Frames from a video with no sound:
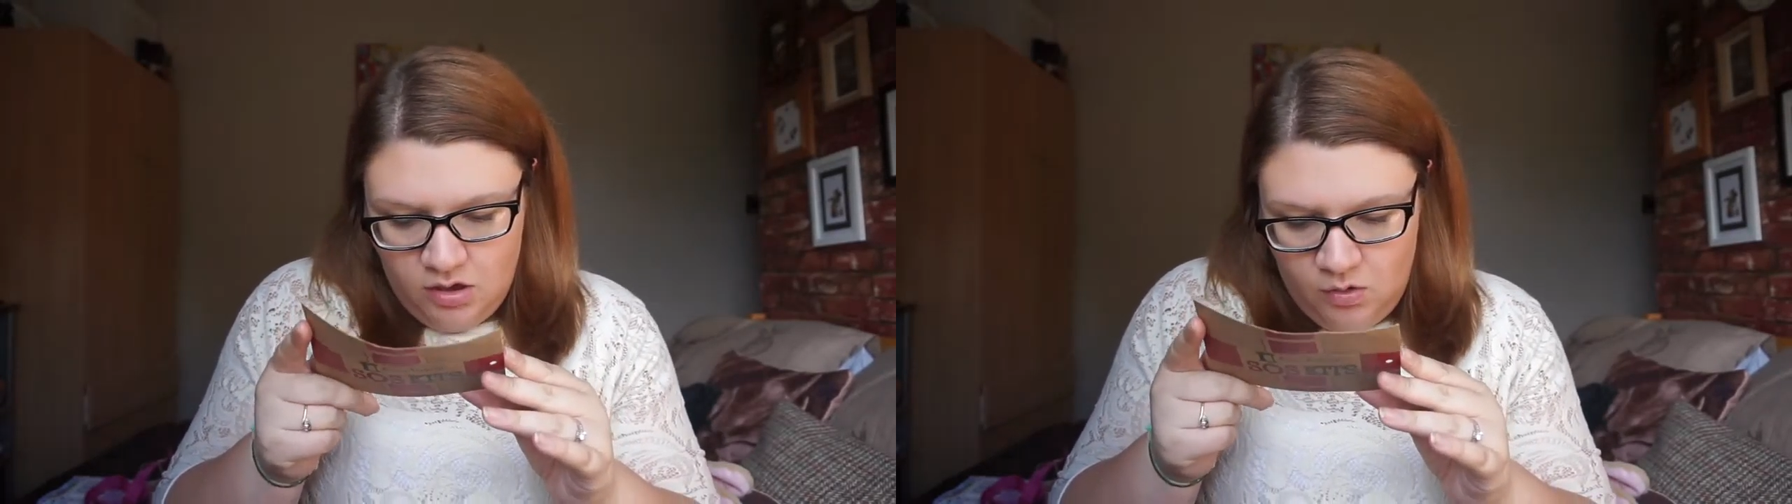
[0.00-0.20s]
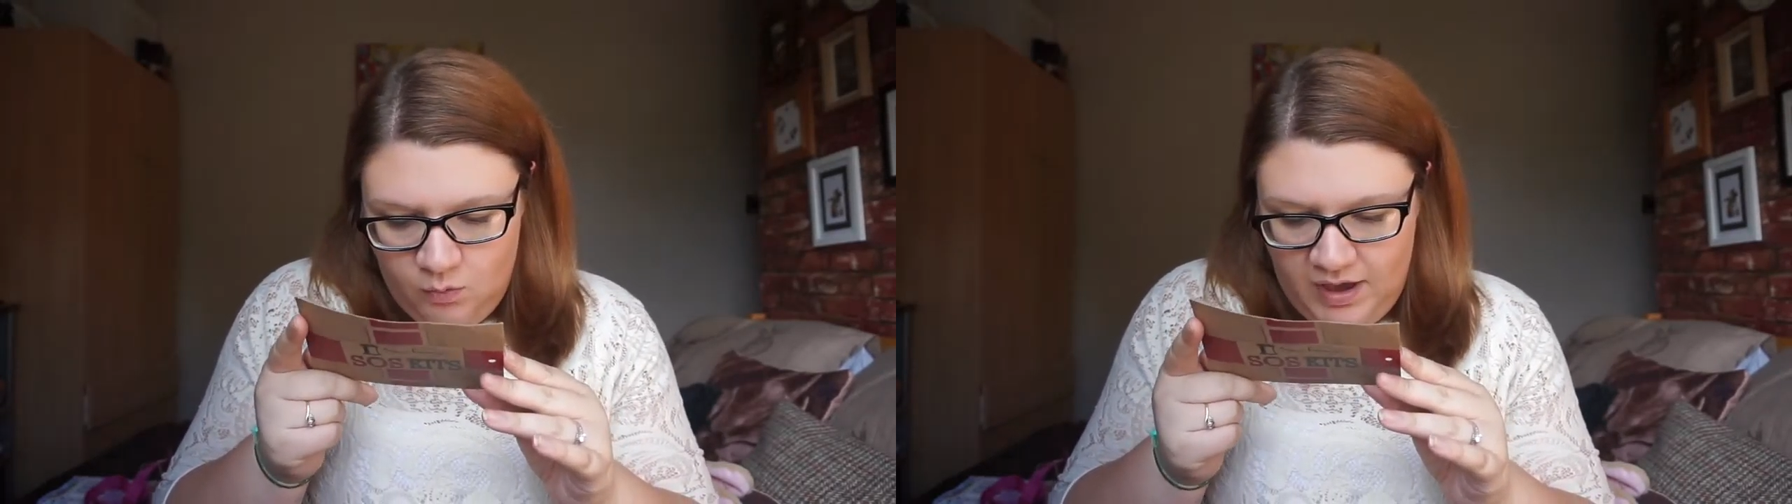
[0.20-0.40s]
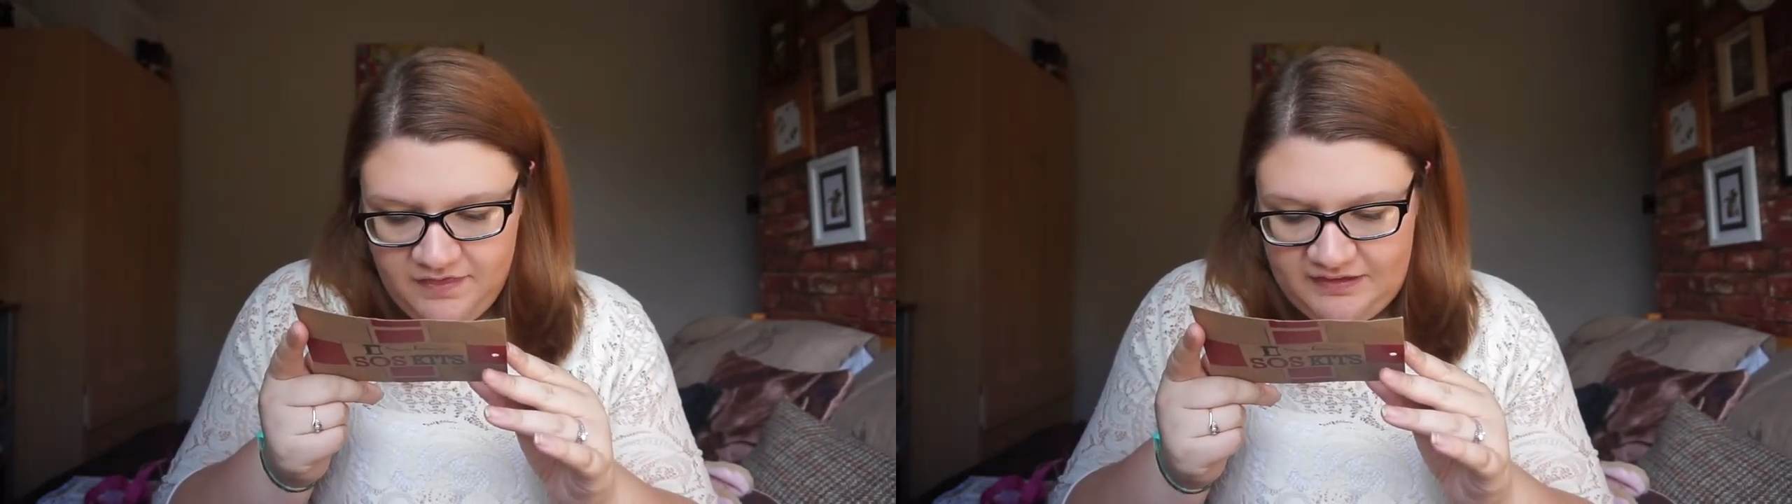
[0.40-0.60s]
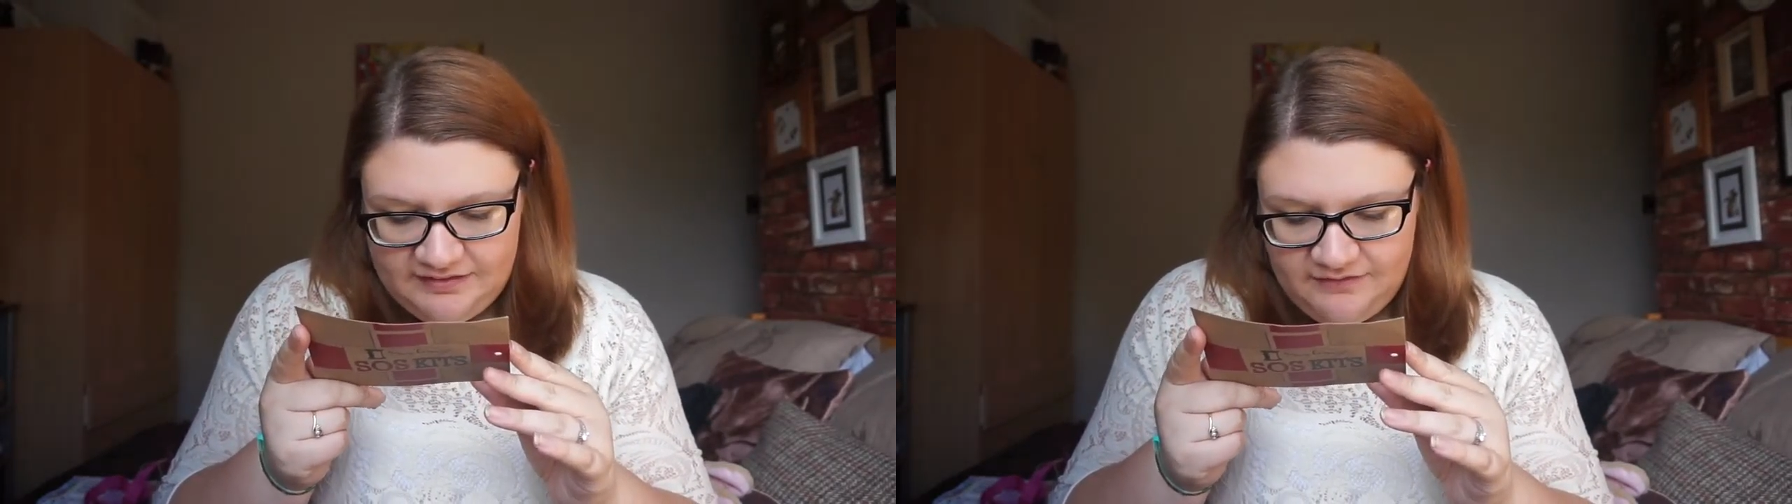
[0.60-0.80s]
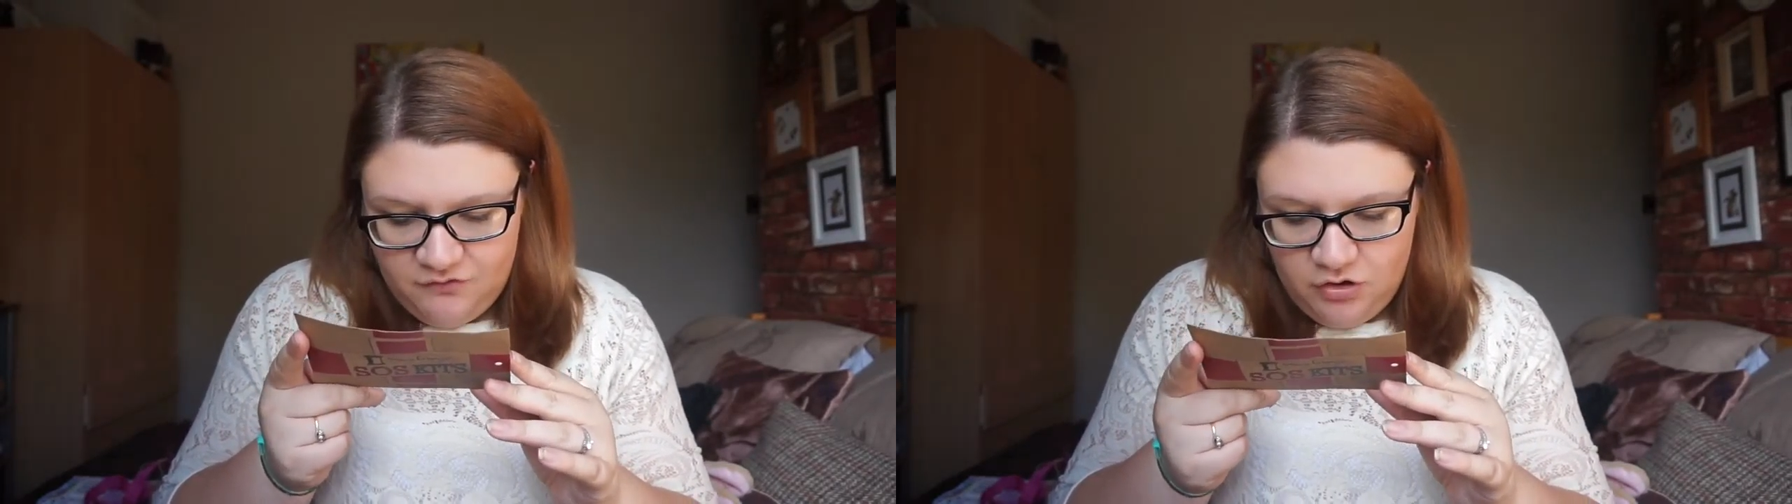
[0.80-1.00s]
where
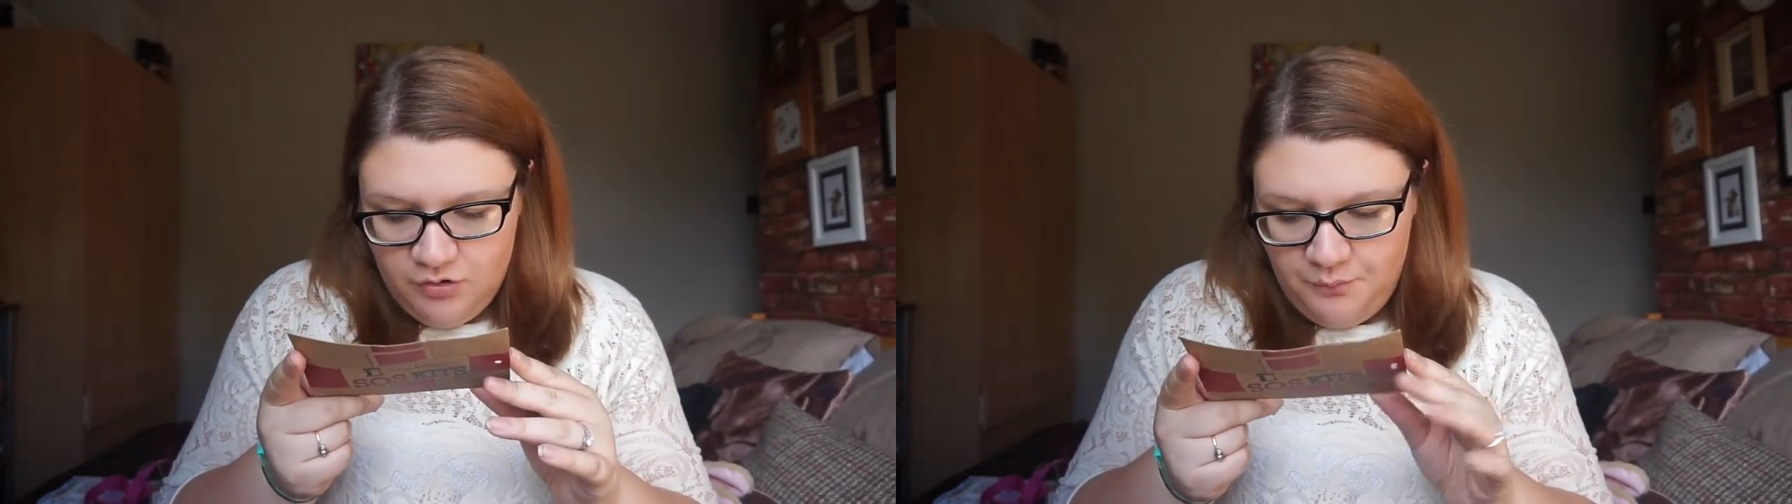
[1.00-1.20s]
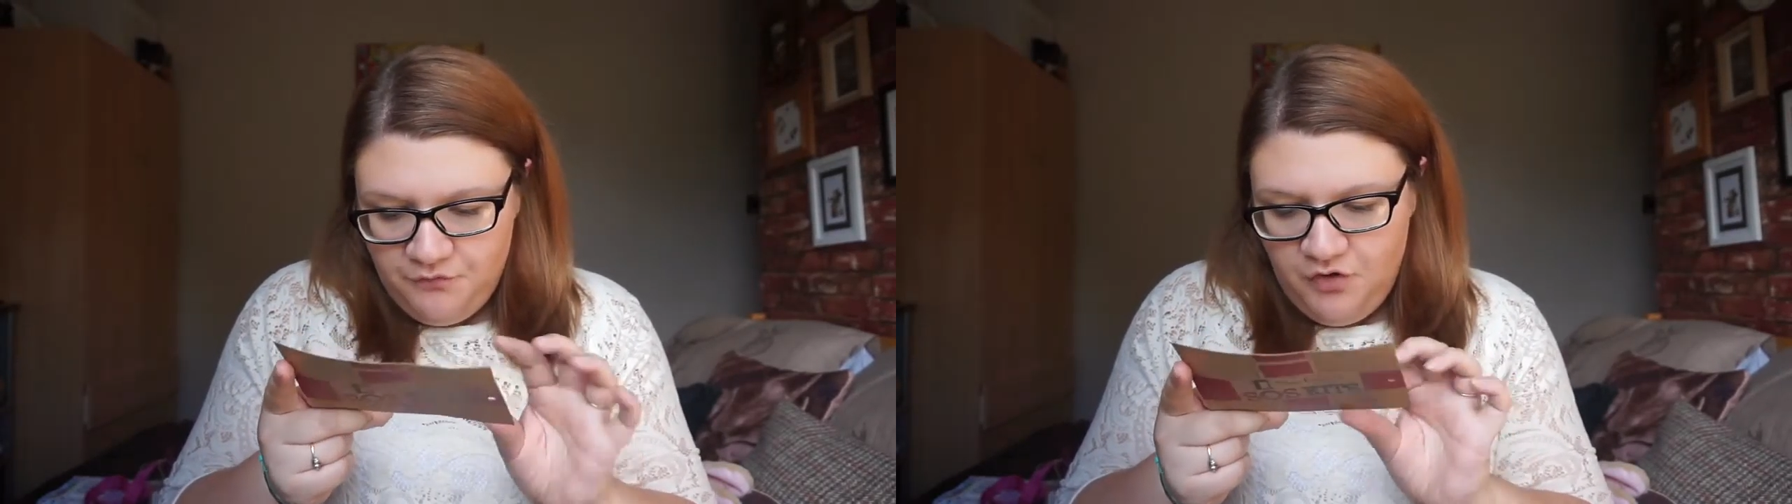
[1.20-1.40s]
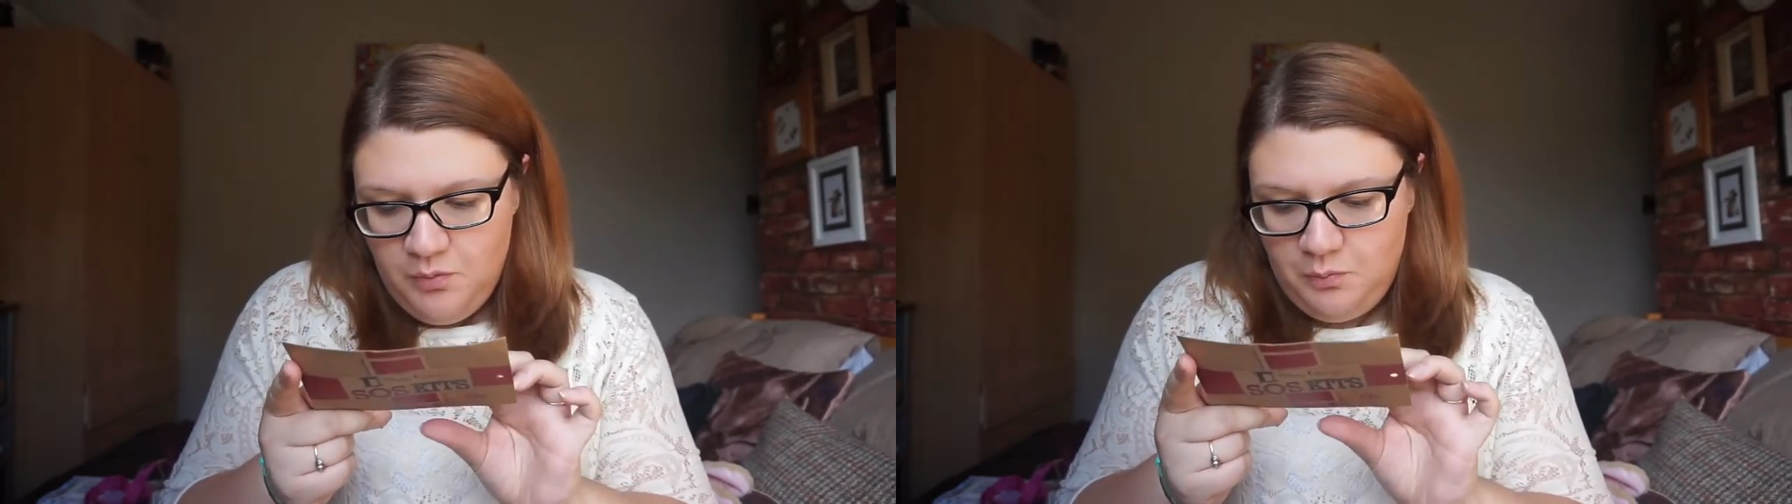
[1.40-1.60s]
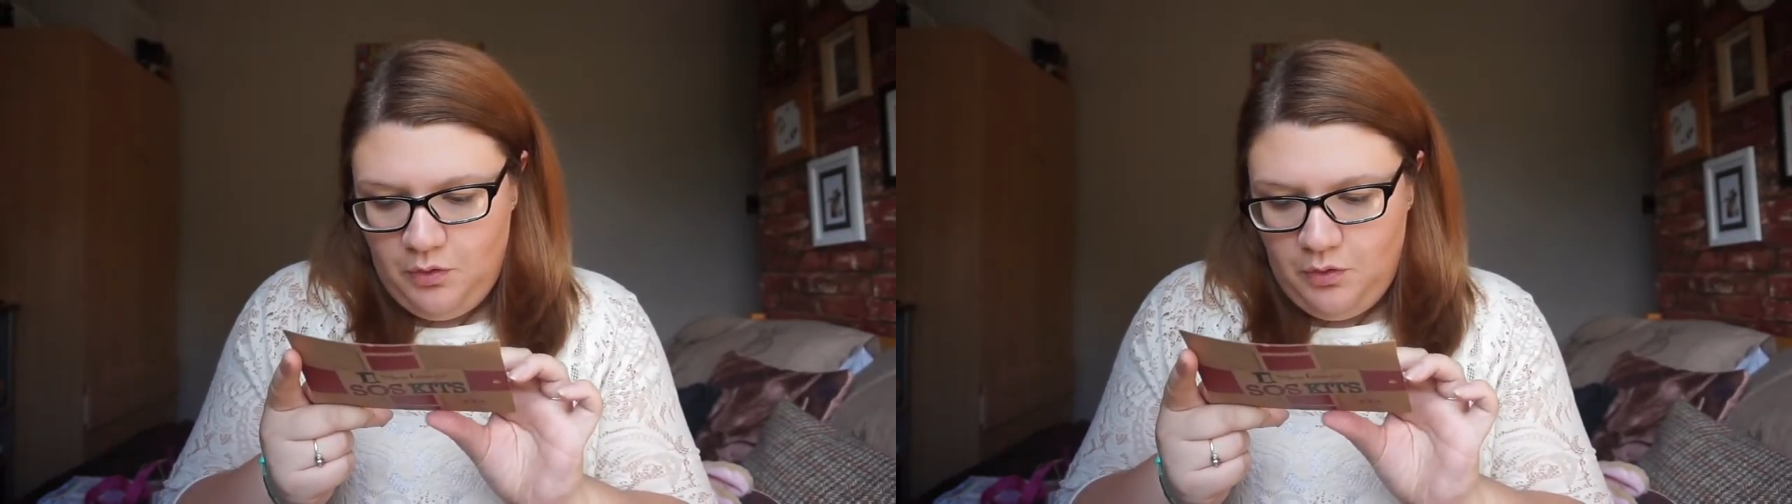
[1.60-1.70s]
things have come from,